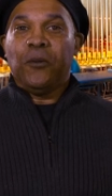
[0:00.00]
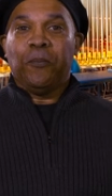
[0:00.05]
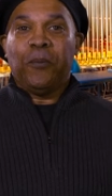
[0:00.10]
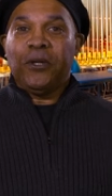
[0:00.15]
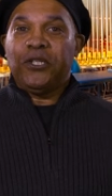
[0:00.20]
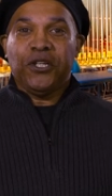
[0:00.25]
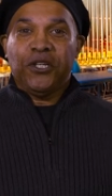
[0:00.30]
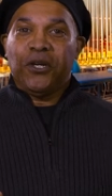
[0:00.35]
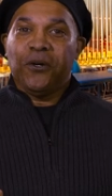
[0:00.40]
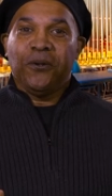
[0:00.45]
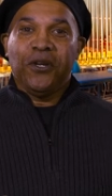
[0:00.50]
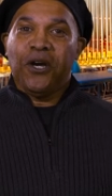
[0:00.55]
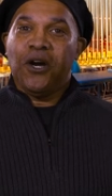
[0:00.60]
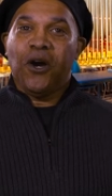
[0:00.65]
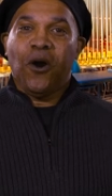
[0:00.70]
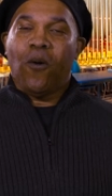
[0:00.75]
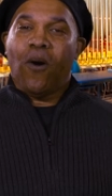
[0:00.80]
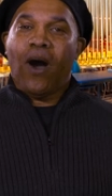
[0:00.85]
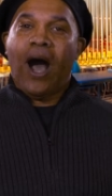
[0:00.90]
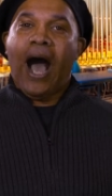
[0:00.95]
but you don't
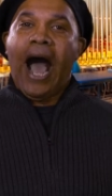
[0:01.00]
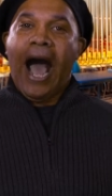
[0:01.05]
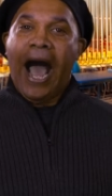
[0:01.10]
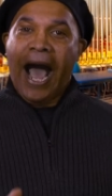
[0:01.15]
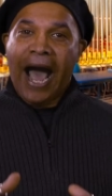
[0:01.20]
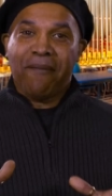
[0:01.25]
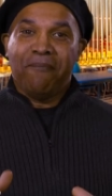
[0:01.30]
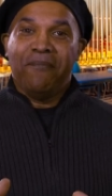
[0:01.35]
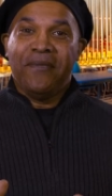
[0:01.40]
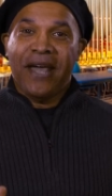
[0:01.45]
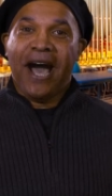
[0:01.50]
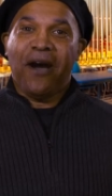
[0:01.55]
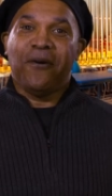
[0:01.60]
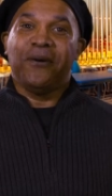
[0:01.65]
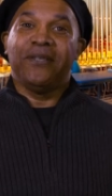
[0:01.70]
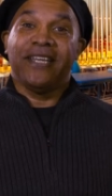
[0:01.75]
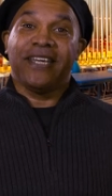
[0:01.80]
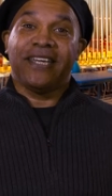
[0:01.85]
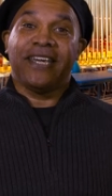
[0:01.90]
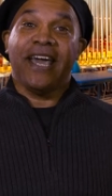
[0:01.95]
know, I'm now
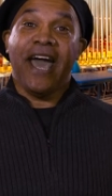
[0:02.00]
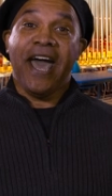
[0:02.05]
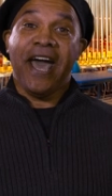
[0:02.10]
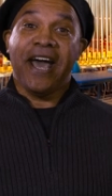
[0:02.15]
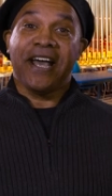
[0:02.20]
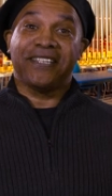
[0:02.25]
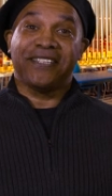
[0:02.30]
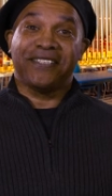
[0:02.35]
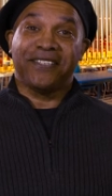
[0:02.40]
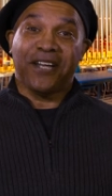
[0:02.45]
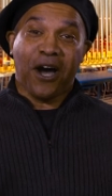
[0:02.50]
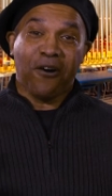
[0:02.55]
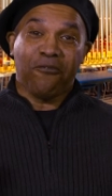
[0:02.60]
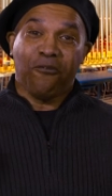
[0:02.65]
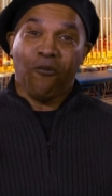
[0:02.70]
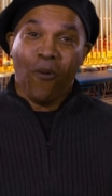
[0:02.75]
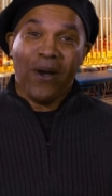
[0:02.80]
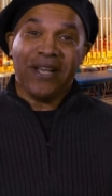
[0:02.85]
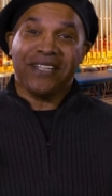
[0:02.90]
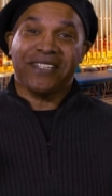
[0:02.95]
in the cast
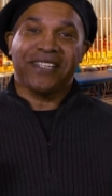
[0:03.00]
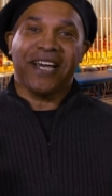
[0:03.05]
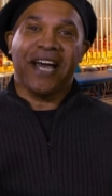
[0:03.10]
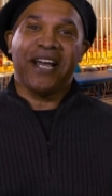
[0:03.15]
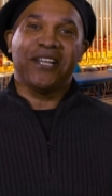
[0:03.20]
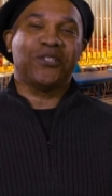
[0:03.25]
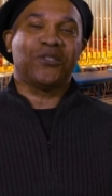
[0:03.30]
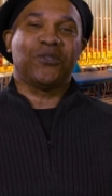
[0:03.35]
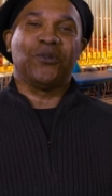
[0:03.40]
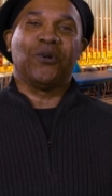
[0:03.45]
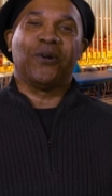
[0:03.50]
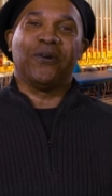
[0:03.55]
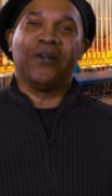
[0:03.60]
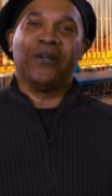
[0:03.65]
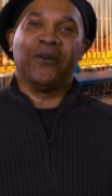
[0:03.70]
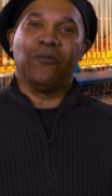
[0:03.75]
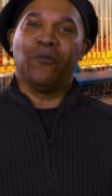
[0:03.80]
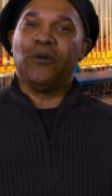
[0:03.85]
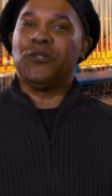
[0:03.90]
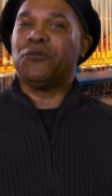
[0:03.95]
of West Side
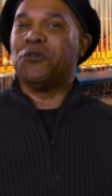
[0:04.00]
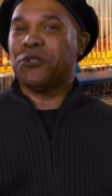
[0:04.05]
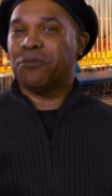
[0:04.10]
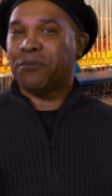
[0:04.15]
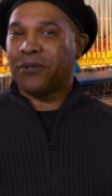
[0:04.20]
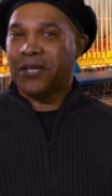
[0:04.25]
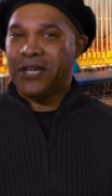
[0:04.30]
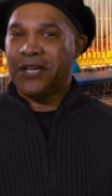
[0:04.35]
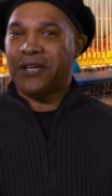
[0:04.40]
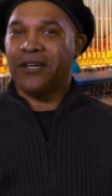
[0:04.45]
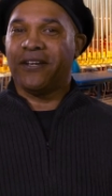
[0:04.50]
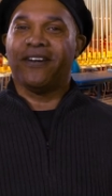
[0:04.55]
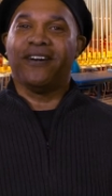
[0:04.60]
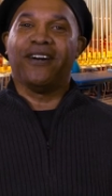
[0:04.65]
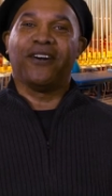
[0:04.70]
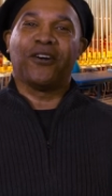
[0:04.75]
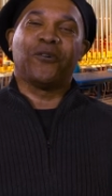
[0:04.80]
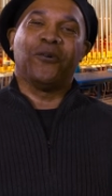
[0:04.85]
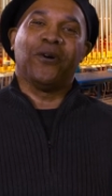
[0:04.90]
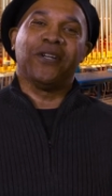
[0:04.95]
Story, which was playing
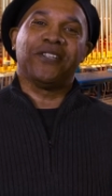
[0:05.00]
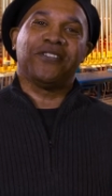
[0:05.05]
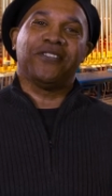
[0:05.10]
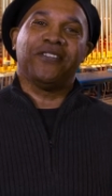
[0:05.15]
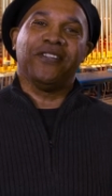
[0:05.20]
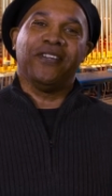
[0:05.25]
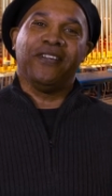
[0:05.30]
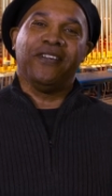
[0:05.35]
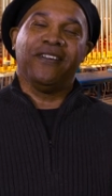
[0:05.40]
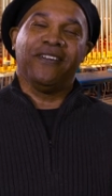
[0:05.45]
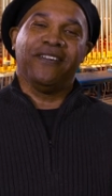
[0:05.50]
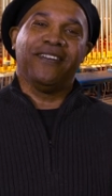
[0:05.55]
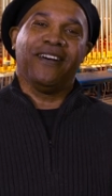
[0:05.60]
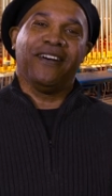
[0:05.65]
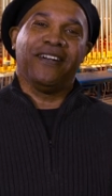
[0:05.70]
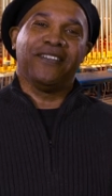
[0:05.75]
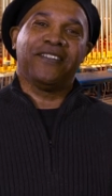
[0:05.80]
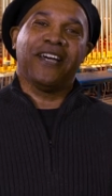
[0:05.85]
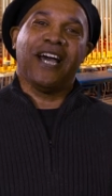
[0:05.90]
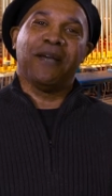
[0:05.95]
across the
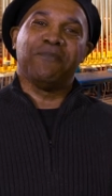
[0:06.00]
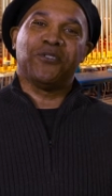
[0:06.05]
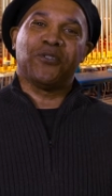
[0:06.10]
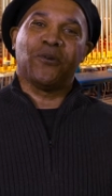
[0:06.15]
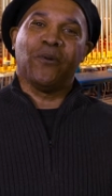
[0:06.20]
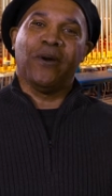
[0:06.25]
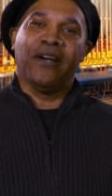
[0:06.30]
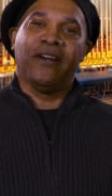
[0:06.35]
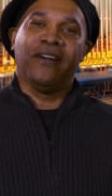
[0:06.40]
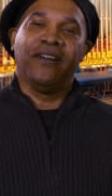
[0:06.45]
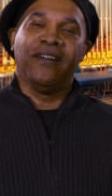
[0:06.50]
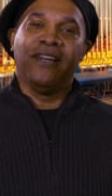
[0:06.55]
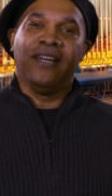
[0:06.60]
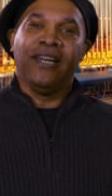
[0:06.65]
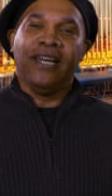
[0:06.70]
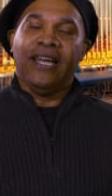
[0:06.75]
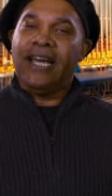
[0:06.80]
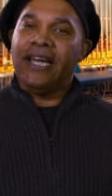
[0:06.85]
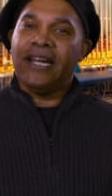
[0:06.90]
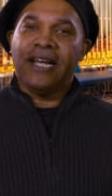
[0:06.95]
uh, Times Square.
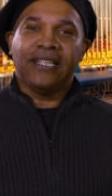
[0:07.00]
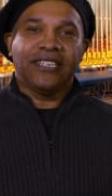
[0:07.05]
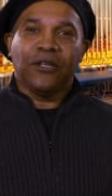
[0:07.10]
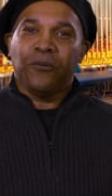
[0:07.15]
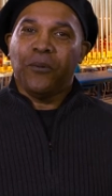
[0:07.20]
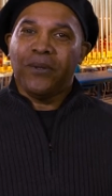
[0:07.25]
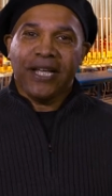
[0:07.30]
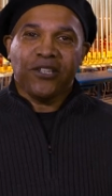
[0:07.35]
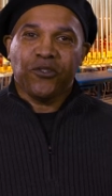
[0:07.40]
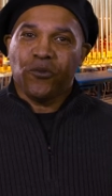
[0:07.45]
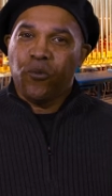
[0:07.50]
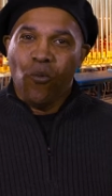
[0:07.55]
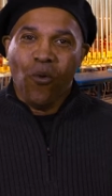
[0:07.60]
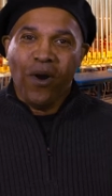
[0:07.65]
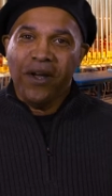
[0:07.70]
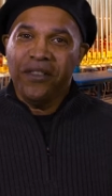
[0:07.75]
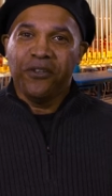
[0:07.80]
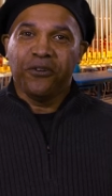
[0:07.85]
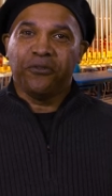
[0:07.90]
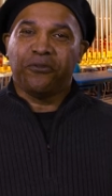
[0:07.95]
And I said, well, that's
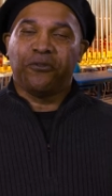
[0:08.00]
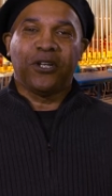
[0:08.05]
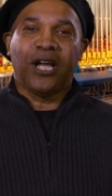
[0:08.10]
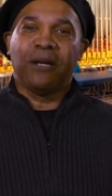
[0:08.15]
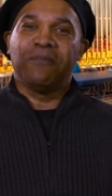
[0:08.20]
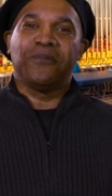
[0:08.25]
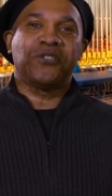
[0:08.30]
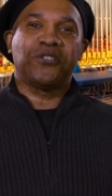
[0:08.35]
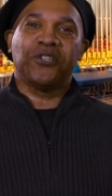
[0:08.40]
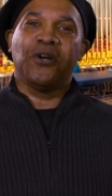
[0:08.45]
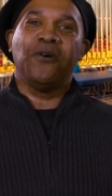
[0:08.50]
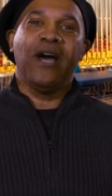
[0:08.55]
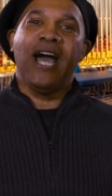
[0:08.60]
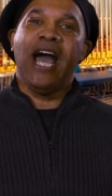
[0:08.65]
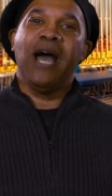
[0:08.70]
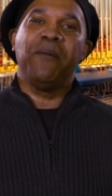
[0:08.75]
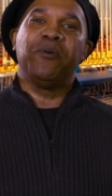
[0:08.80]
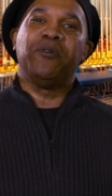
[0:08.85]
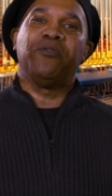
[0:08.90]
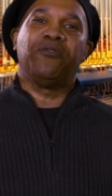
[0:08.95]
wonderful. I'm so
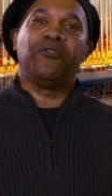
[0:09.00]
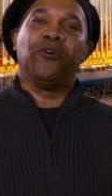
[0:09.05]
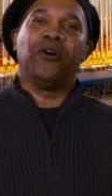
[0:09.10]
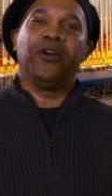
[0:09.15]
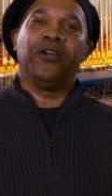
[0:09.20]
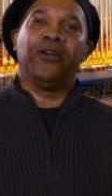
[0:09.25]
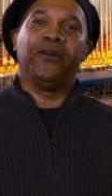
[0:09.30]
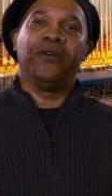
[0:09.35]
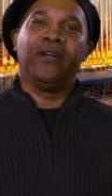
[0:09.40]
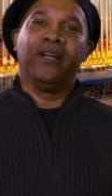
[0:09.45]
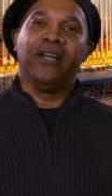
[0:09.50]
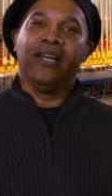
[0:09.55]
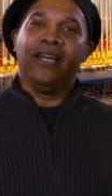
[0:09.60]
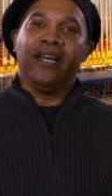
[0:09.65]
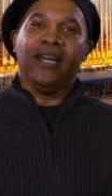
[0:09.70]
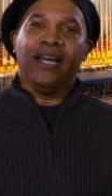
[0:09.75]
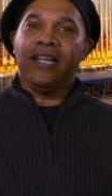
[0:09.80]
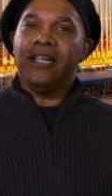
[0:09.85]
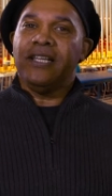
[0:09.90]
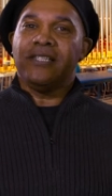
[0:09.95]
happy for you.
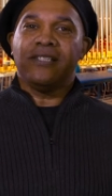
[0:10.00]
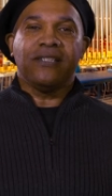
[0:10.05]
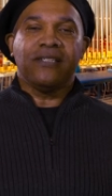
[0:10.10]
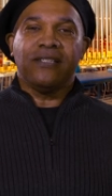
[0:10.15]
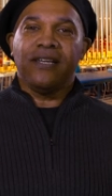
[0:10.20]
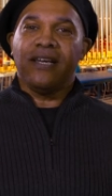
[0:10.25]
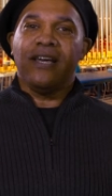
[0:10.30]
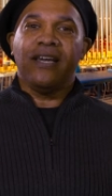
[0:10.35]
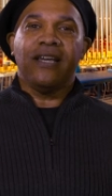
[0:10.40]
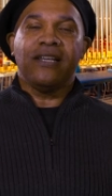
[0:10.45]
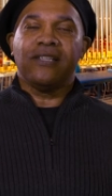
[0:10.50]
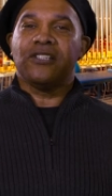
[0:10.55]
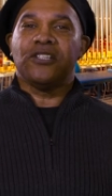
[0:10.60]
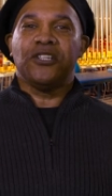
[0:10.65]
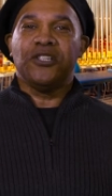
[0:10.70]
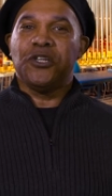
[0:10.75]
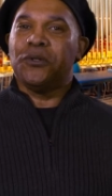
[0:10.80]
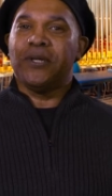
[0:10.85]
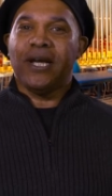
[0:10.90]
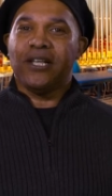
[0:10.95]
And he says, yeah, he says,
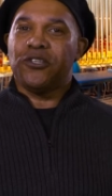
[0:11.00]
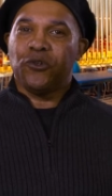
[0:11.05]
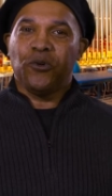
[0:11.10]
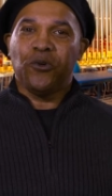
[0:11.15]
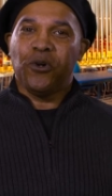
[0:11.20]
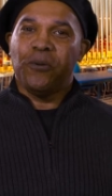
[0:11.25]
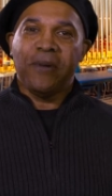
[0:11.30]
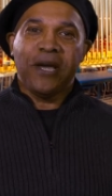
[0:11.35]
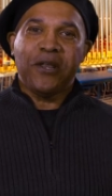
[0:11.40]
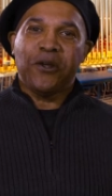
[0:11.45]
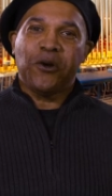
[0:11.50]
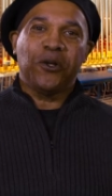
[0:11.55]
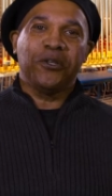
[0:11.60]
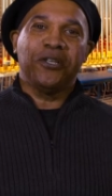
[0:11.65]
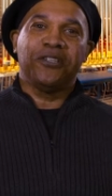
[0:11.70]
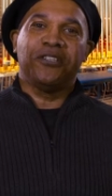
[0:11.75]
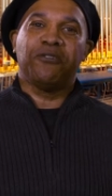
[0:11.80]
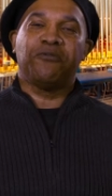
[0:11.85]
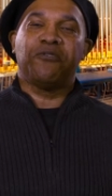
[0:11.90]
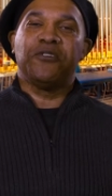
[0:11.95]
you know, that tour made all
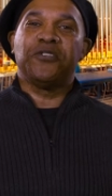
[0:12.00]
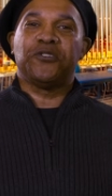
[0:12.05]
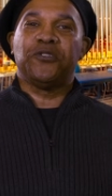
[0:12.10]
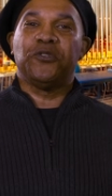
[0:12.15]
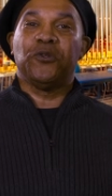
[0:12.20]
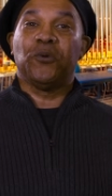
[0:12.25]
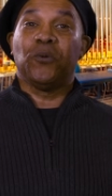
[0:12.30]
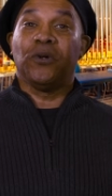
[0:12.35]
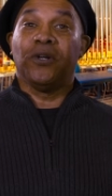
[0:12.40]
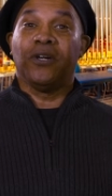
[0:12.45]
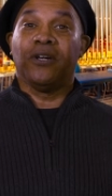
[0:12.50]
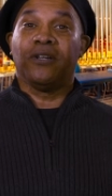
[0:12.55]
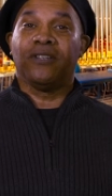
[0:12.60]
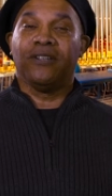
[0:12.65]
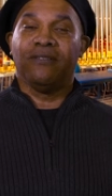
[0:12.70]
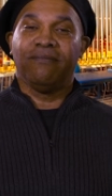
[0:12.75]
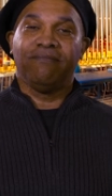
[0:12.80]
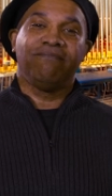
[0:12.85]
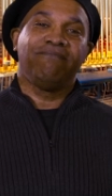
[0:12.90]
the difference in the world.